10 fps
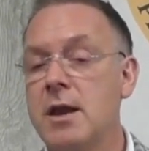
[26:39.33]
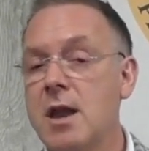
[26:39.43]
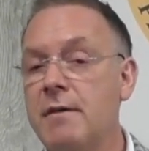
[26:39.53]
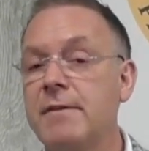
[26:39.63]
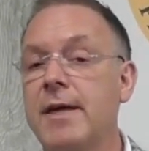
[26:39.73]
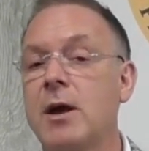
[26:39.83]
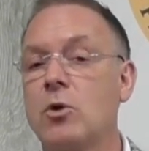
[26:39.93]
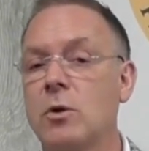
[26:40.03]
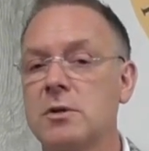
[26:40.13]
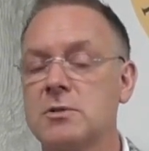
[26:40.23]
enough of
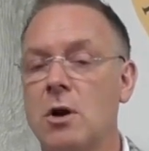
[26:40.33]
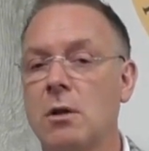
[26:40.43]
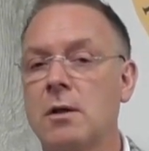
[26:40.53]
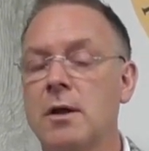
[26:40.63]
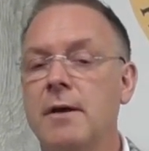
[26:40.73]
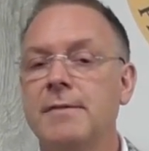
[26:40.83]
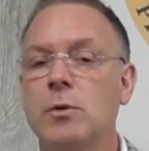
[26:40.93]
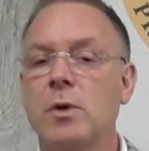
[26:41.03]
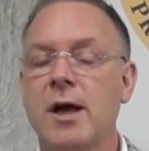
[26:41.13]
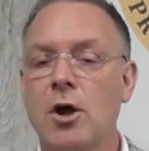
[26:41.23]
that cortisol
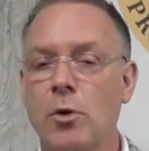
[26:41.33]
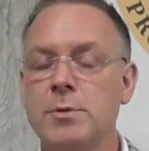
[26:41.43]
that will